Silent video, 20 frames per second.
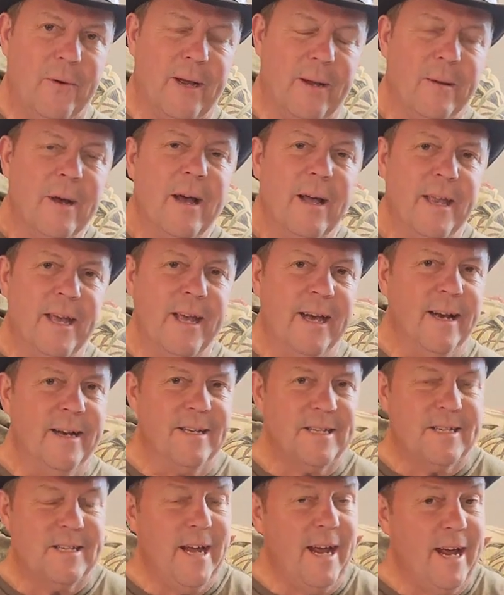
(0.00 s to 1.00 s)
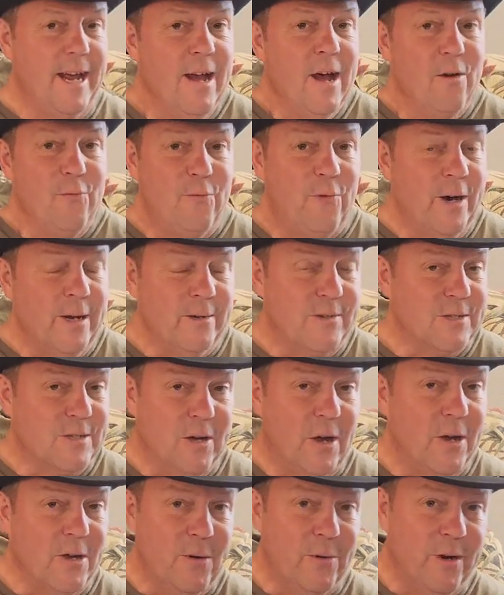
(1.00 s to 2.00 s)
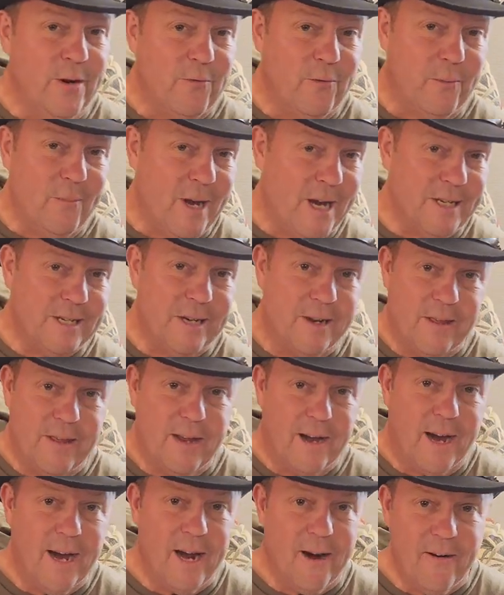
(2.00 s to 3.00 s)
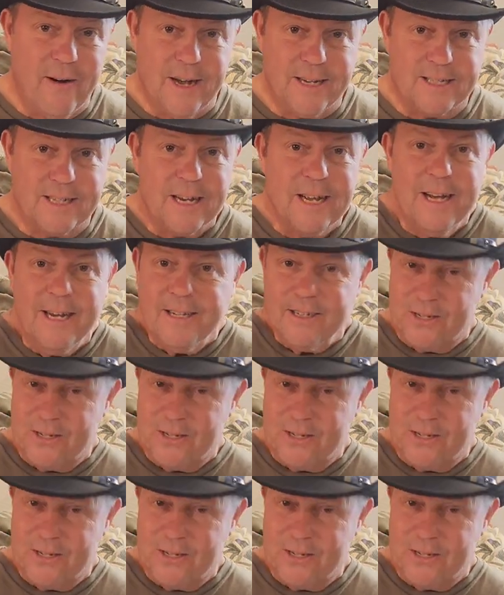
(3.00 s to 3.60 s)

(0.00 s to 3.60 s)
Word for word: way, the NSA funnels all your information to the IRS,